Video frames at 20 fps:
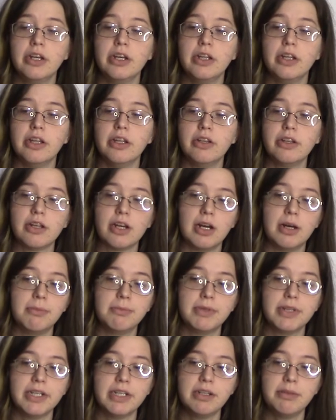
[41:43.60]
This
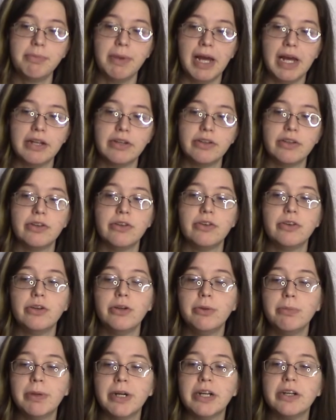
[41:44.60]
complex passes
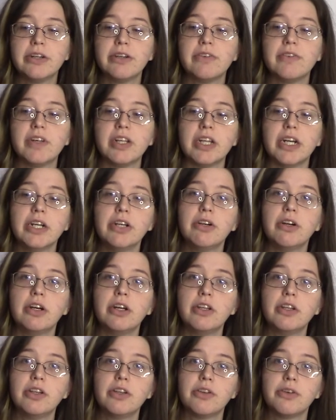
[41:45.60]
2 pairs of
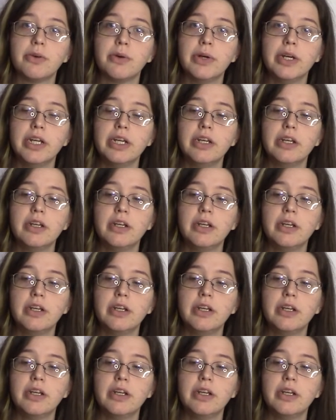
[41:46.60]
electrons through it,